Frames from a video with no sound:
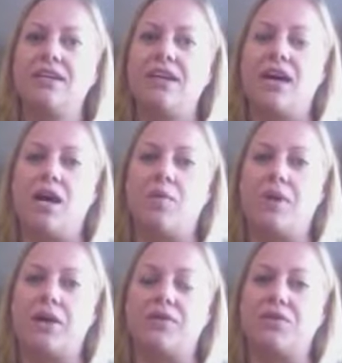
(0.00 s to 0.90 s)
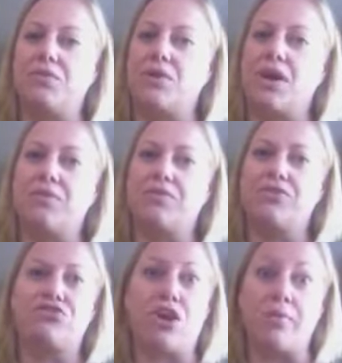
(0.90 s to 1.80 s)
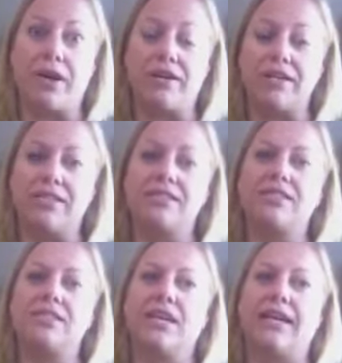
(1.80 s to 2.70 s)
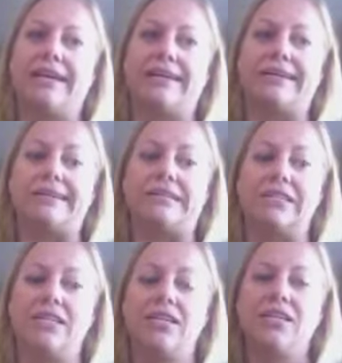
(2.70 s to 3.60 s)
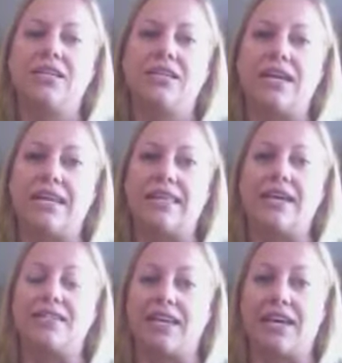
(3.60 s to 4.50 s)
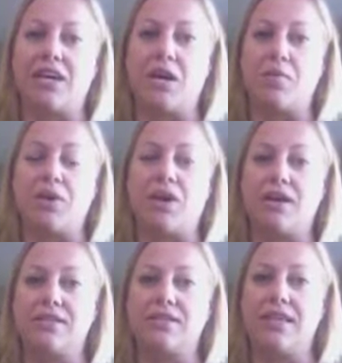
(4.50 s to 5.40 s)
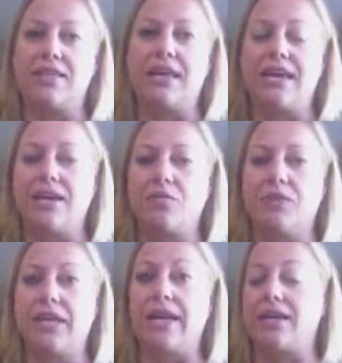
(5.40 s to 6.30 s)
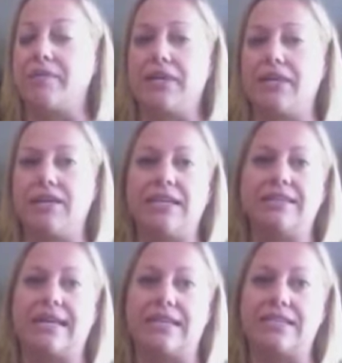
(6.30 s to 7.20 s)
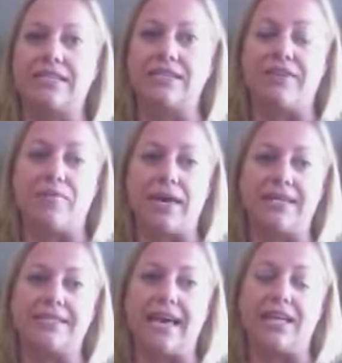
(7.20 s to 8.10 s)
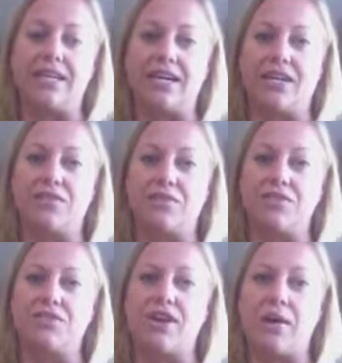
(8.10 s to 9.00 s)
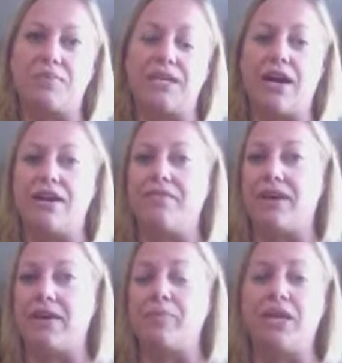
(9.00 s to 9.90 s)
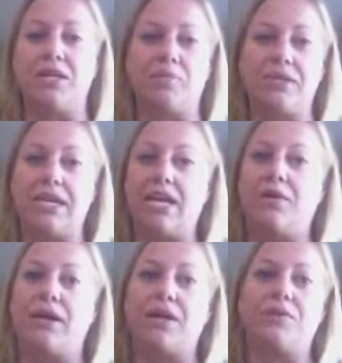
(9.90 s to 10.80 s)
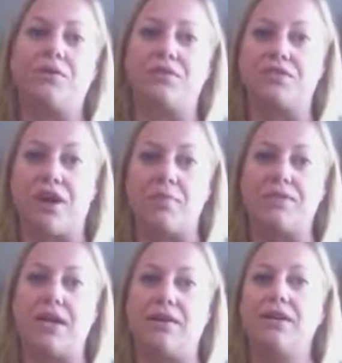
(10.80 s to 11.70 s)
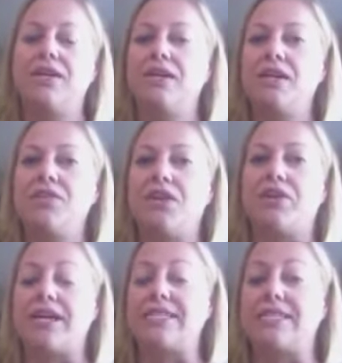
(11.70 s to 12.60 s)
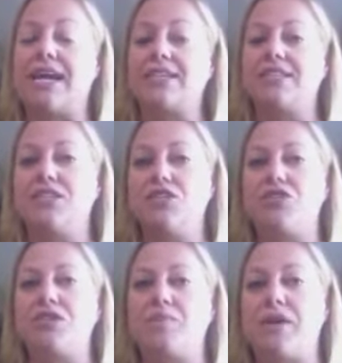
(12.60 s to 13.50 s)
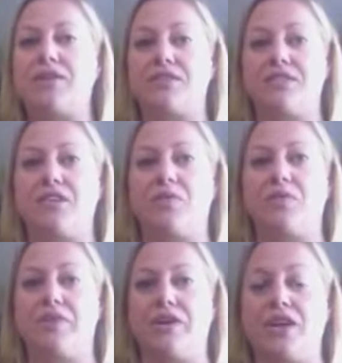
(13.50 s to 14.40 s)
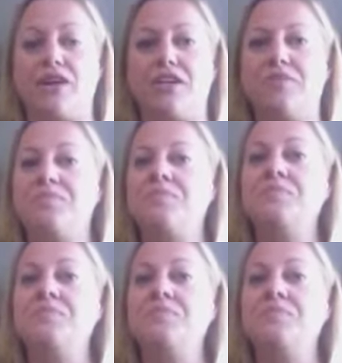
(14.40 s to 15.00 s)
I also throw out strawberries and anything else I can come across that they would like. I mean, they'll eat lettuce. If I make a salad, I can throw the scraps out. If I peel a potato, I can throw the scraps out. They're great snacks and usually better to start when they're younger.